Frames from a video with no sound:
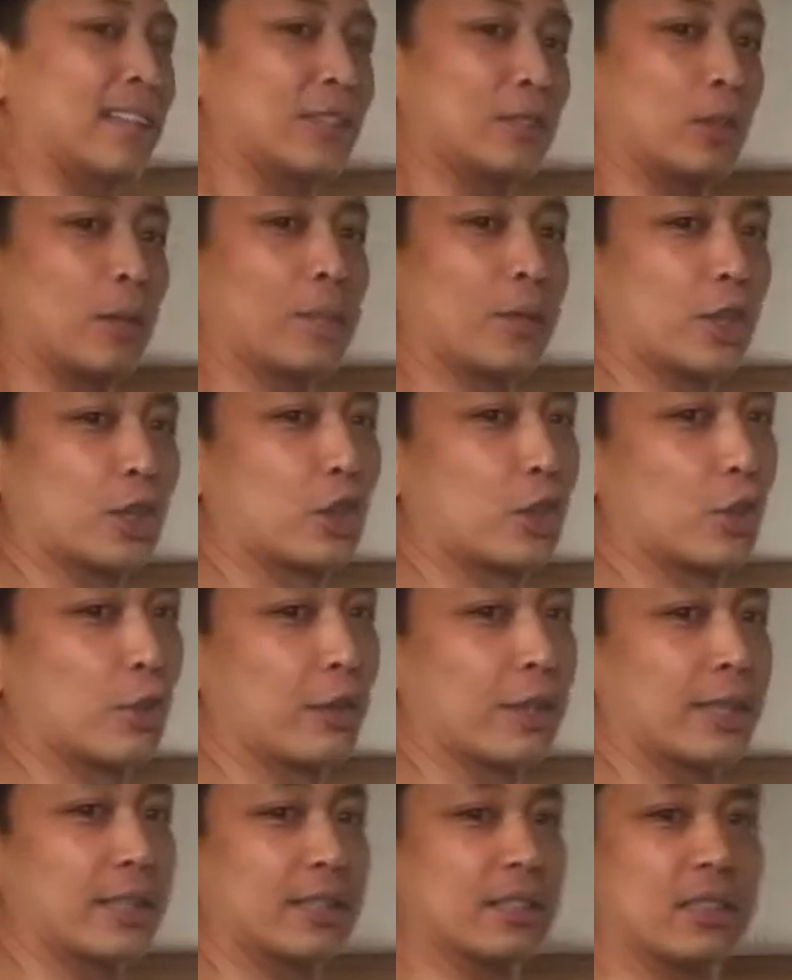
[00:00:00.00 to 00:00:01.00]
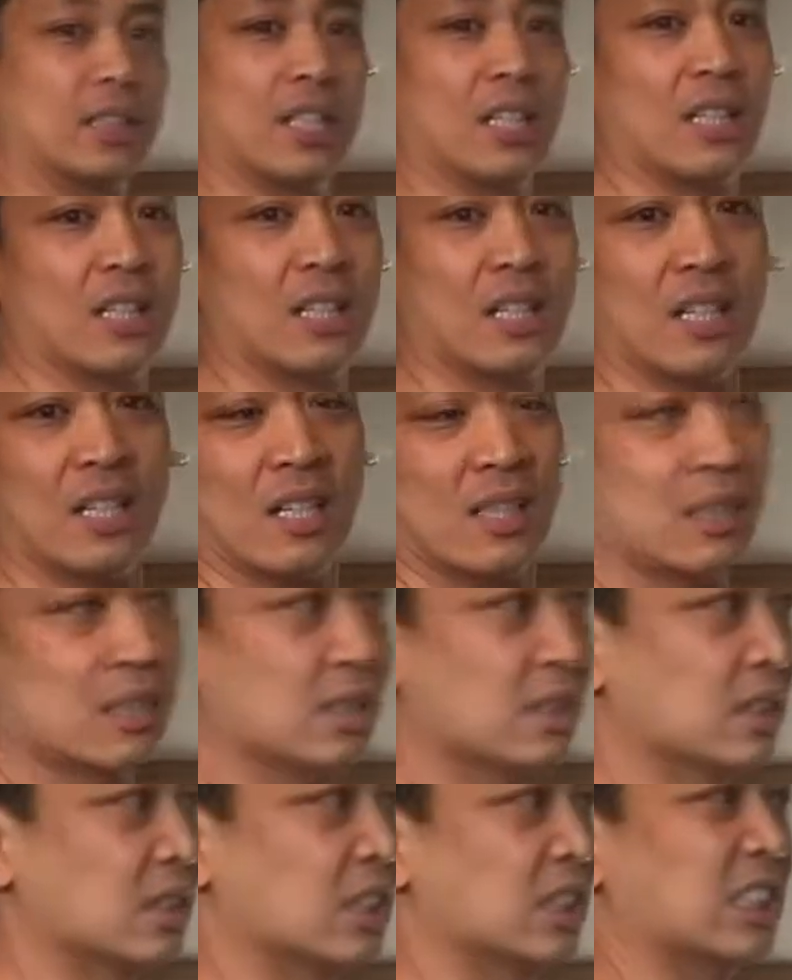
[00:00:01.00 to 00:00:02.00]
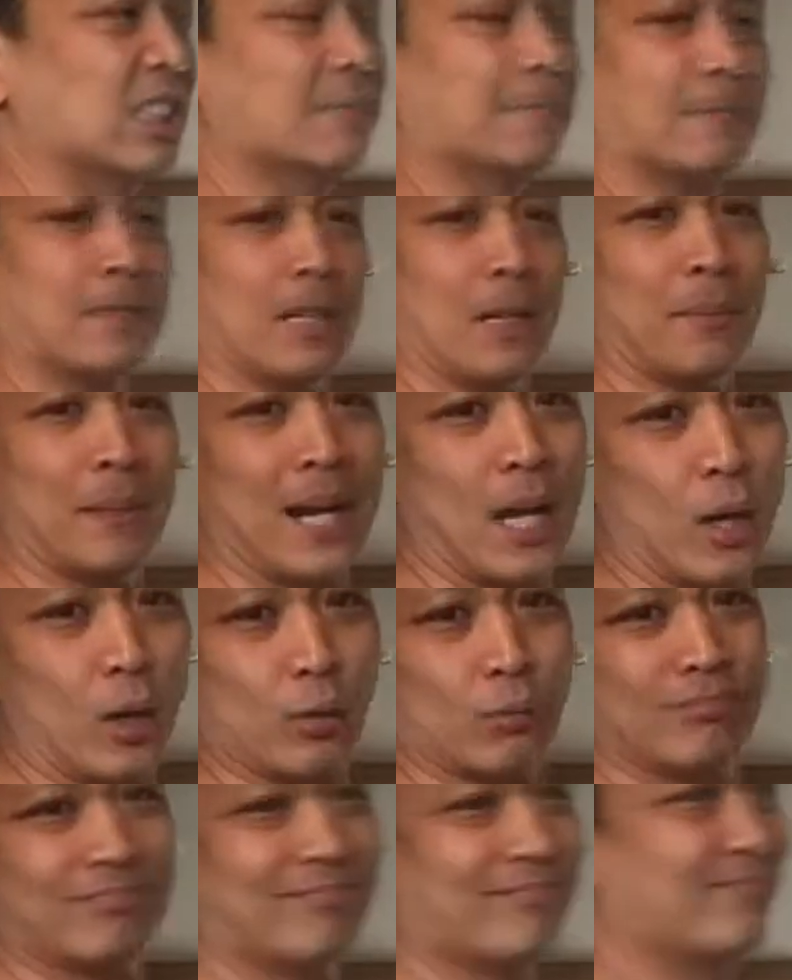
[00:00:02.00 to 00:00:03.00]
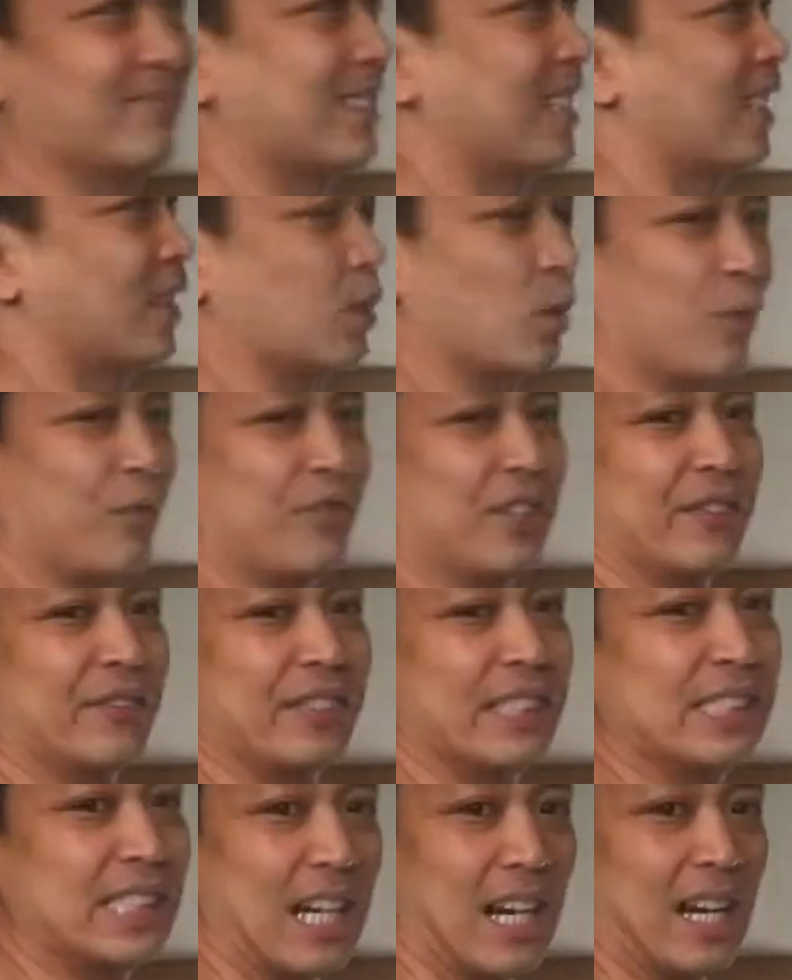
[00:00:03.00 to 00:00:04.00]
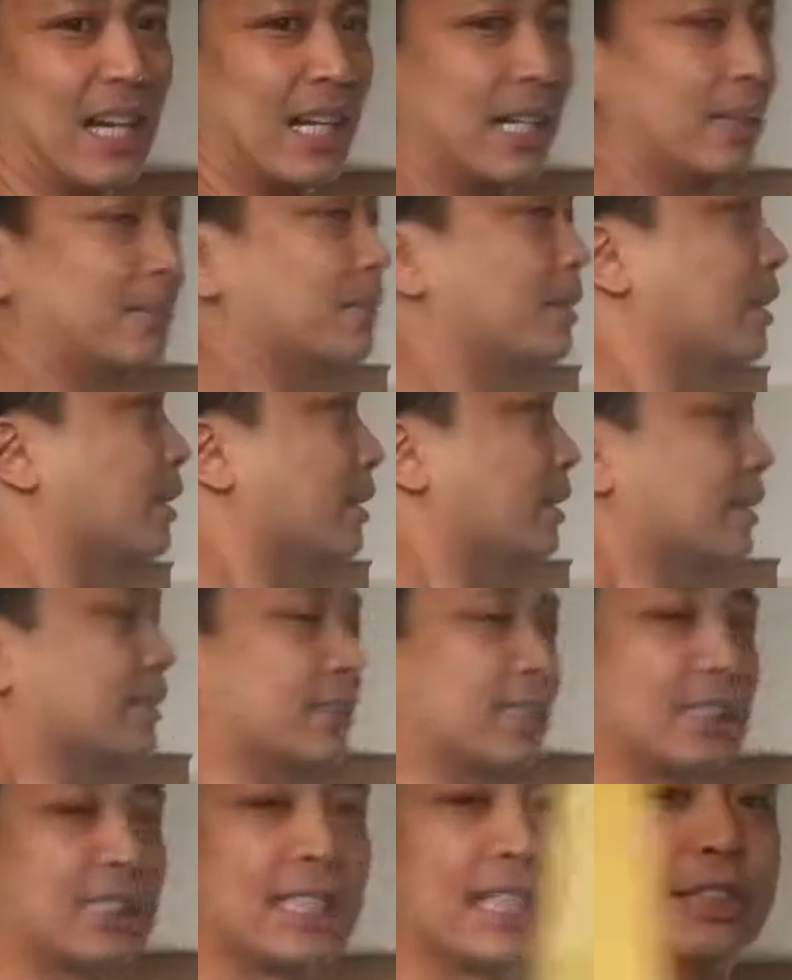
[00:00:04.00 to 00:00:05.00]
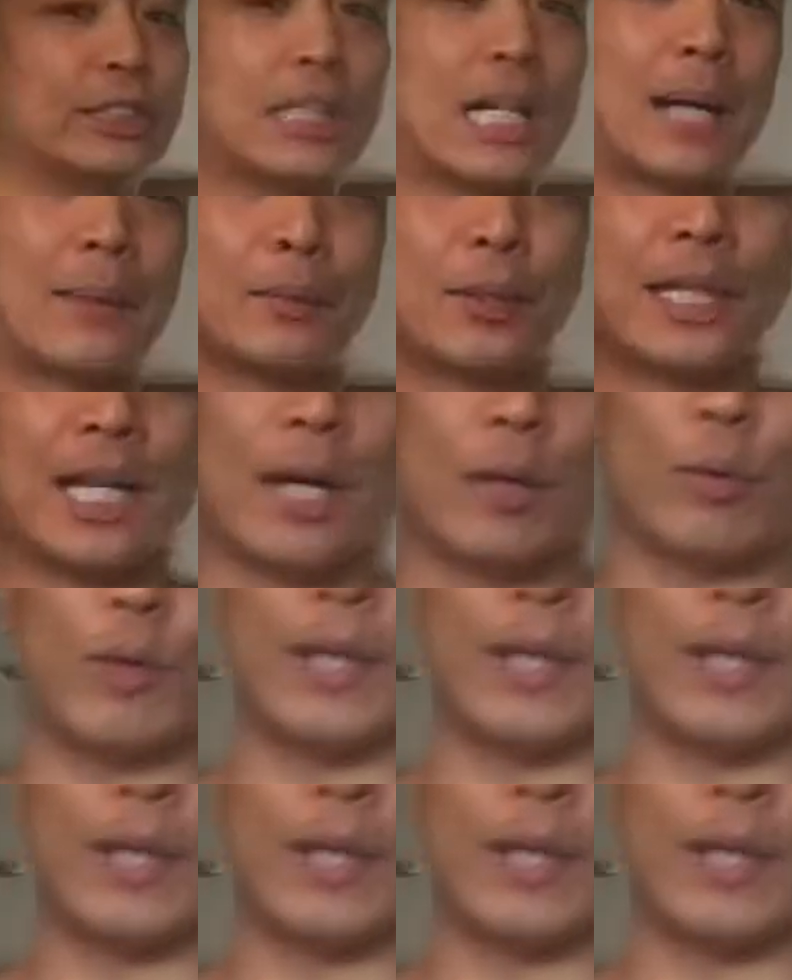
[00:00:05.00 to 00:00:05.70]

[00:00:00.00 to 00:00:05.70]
So I'm gonna curl this about, I don't know, 50 times. It's a sledgehammer that